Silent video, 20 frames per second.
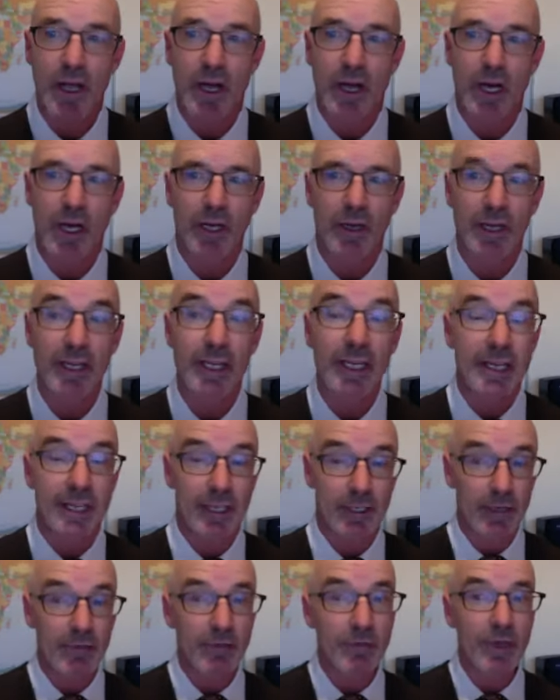All right,
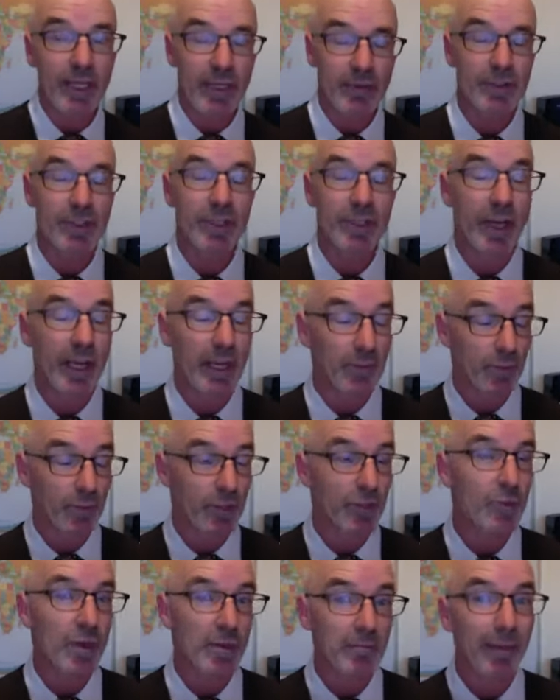now if we have time,
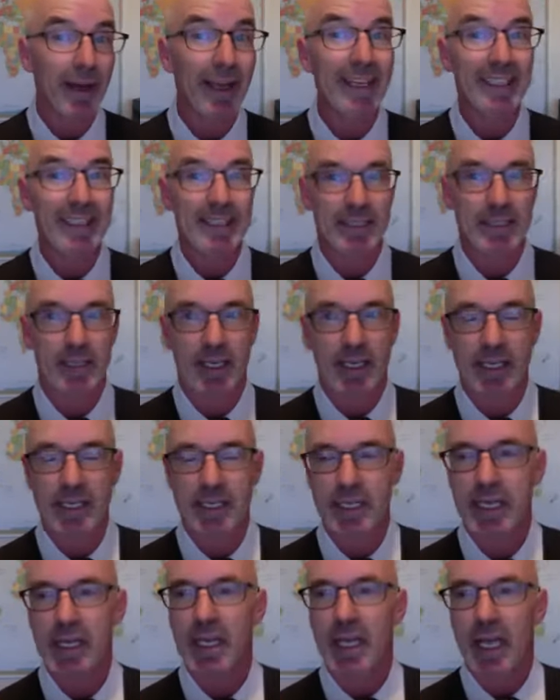which we might tonight,
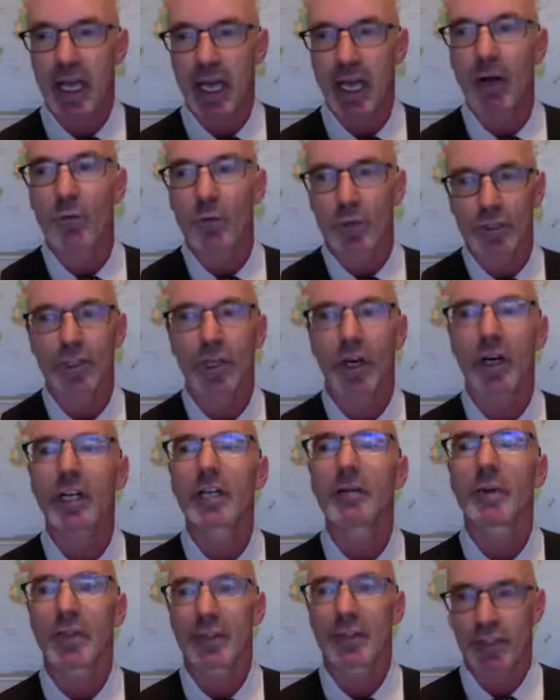uh, we'll talk
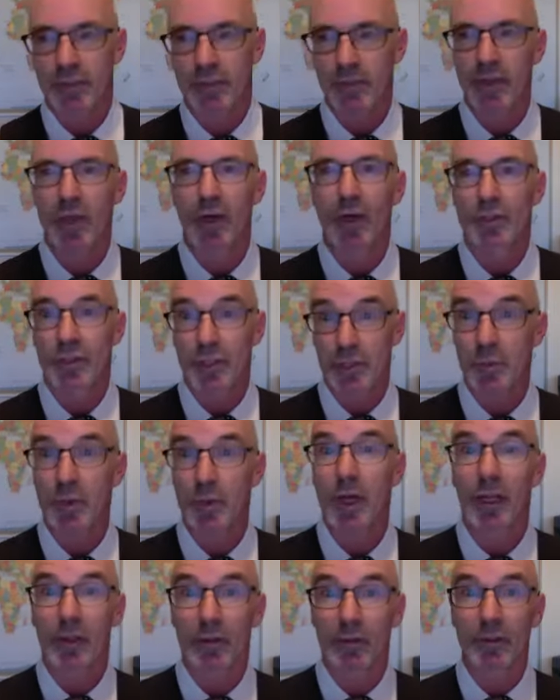about some of those as
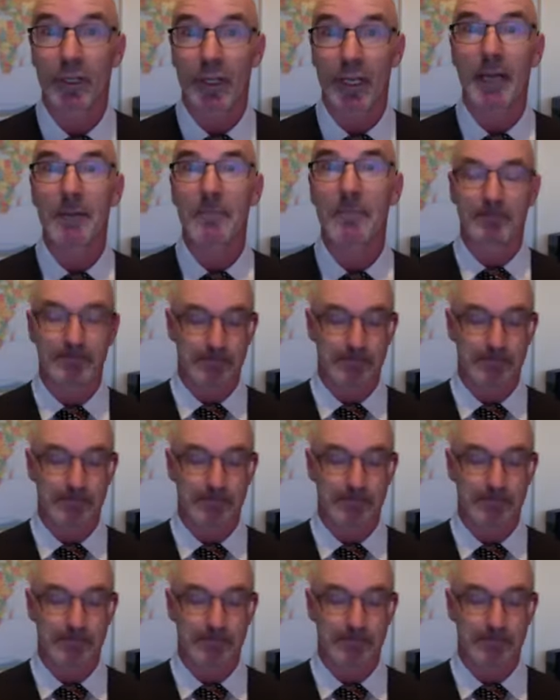well, okay?